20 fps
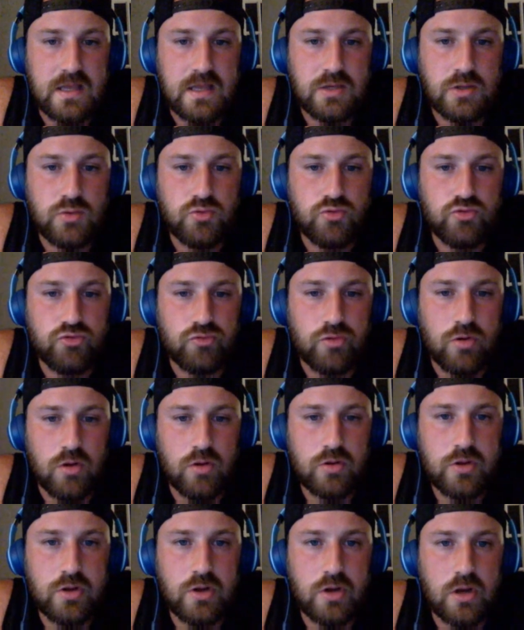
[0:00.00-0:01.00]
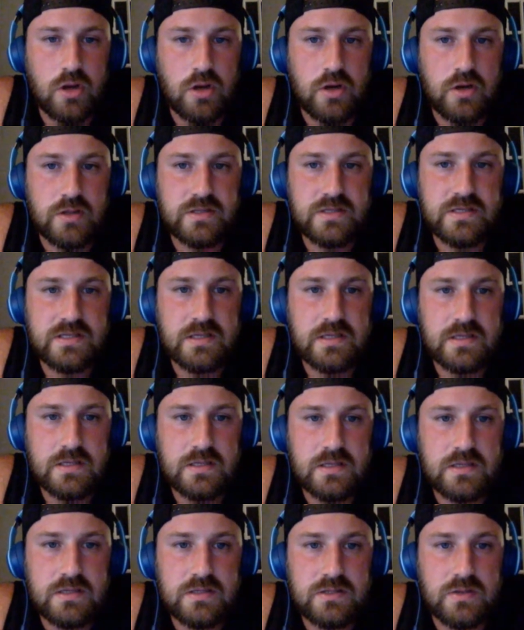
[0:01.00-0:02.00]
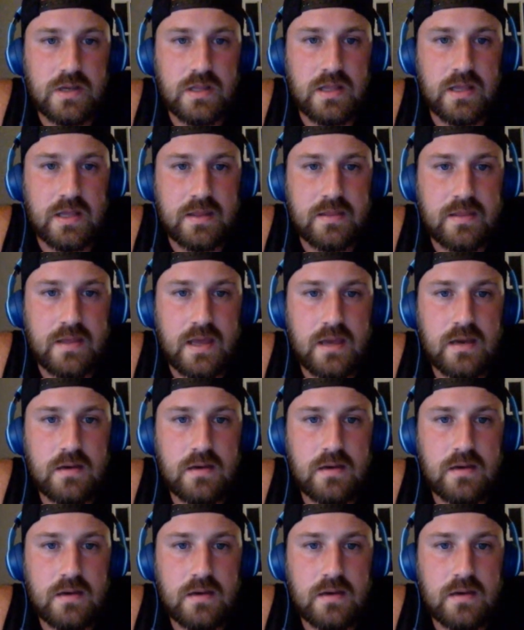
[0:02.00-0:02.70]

you draw cards. So I like that.